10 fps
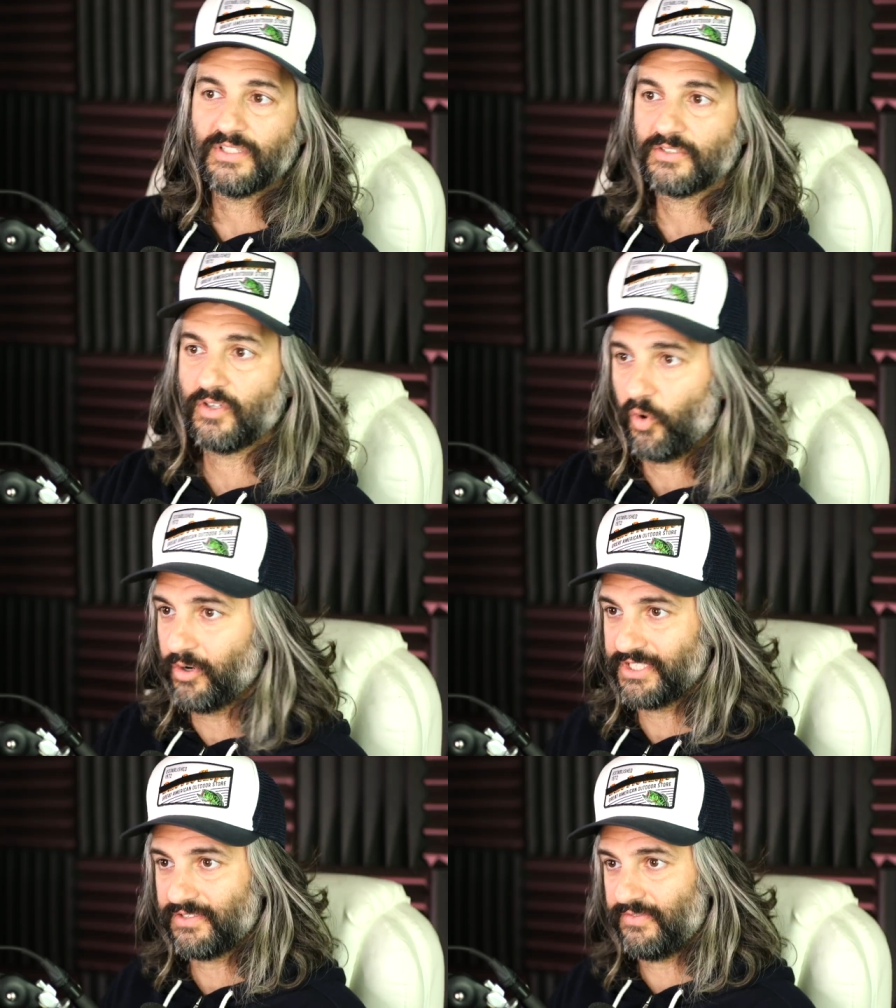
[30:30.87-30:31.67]
this
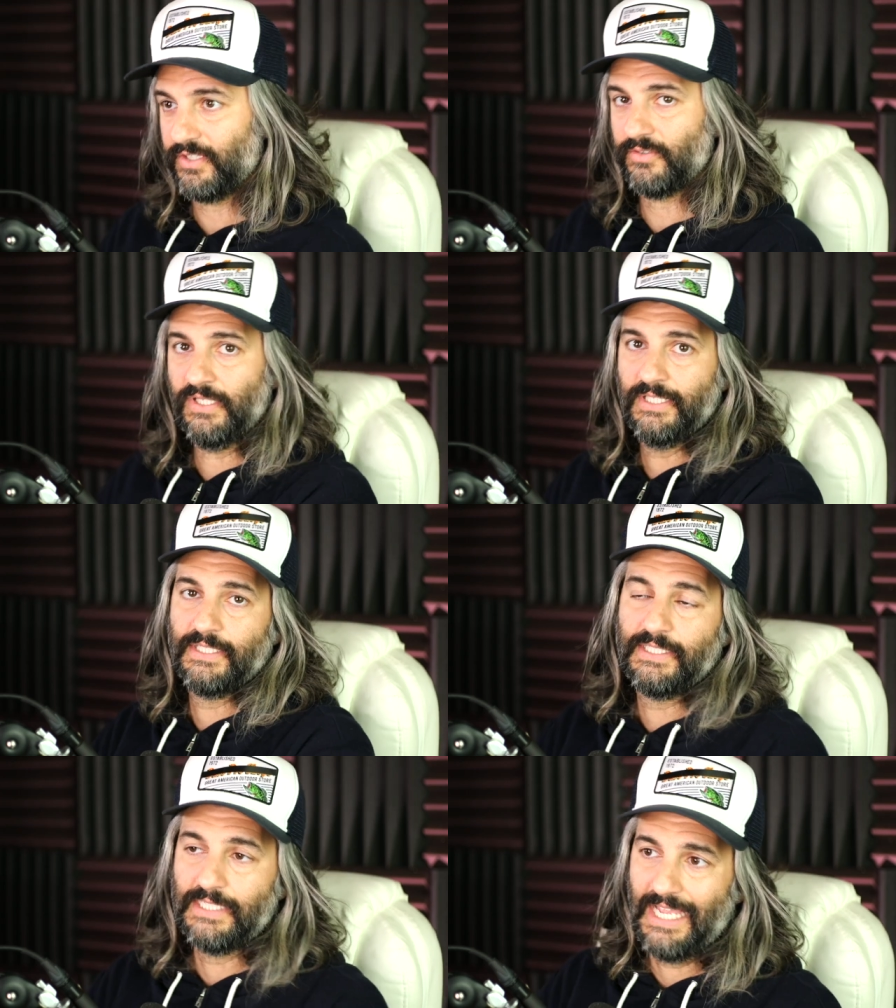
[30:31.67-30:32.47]
gorgeous view.
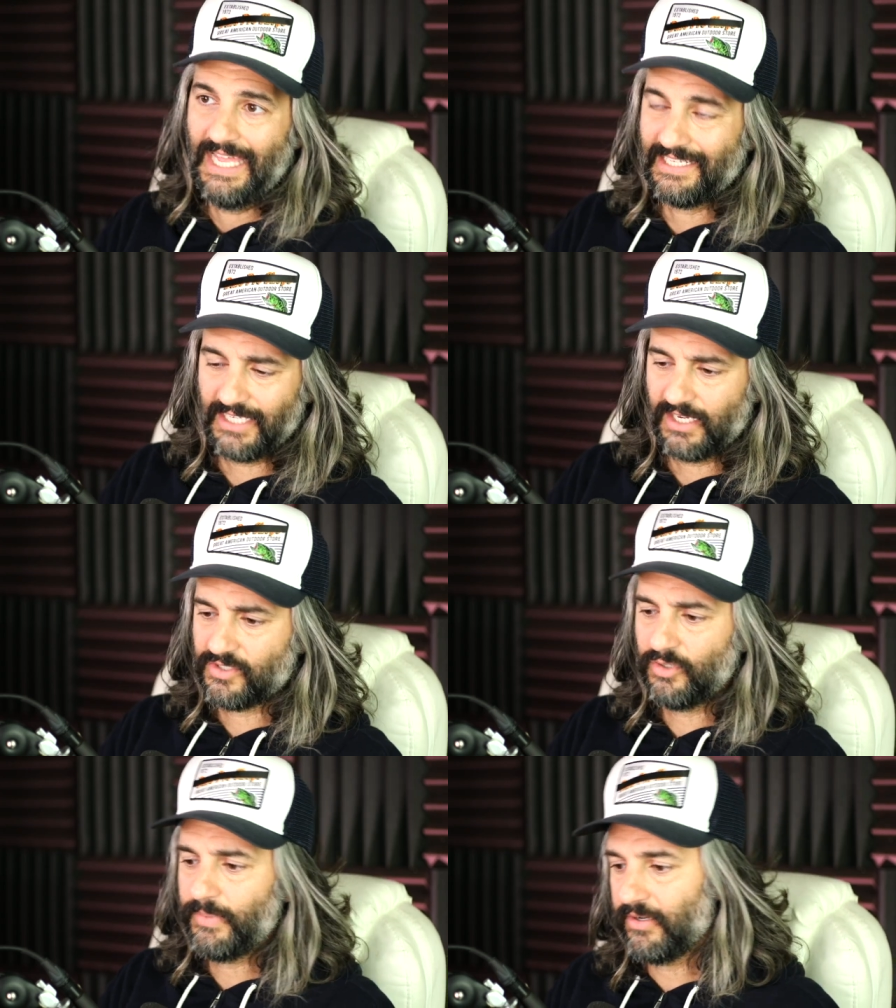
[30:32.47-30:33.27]
And it's like a
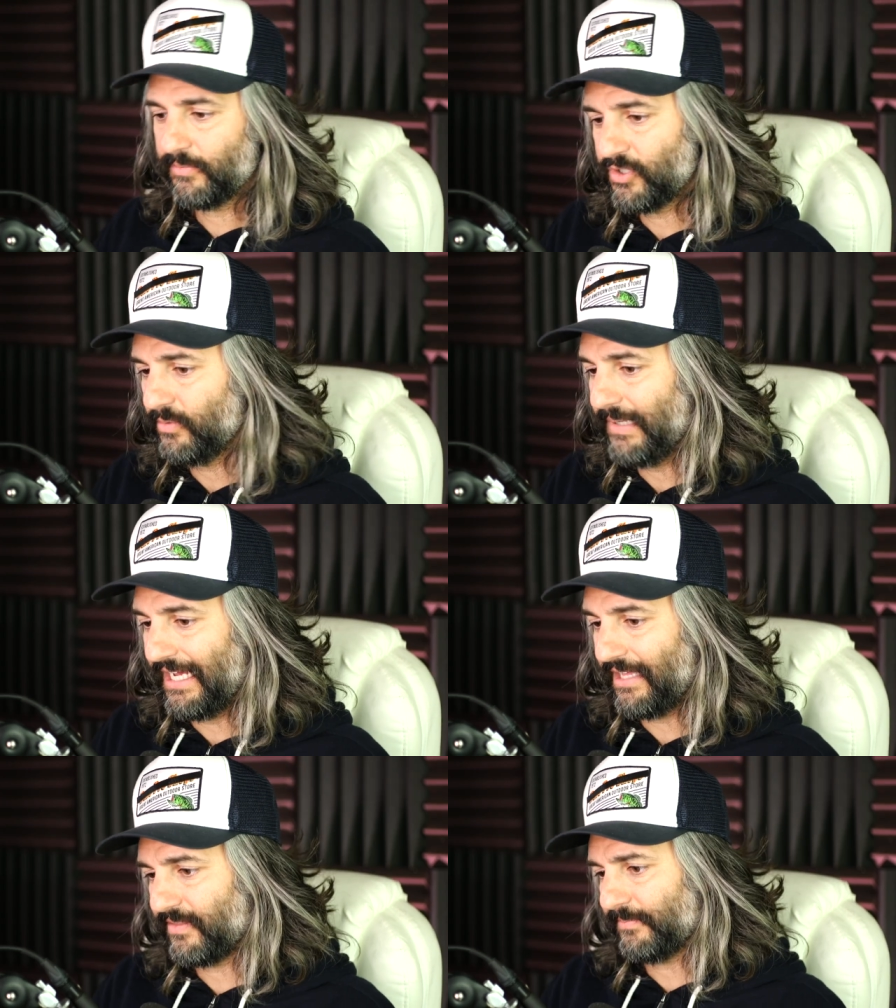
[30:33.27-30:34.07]
2-bedroom,
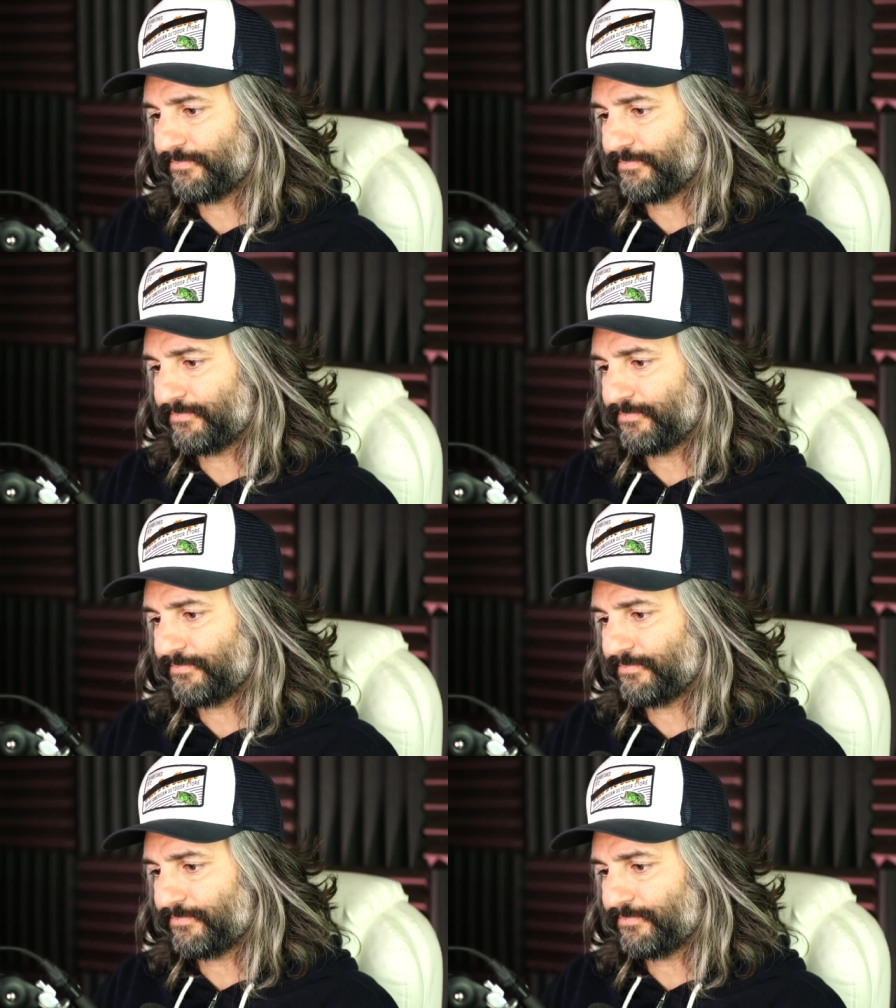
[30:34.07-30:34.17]
2-bath.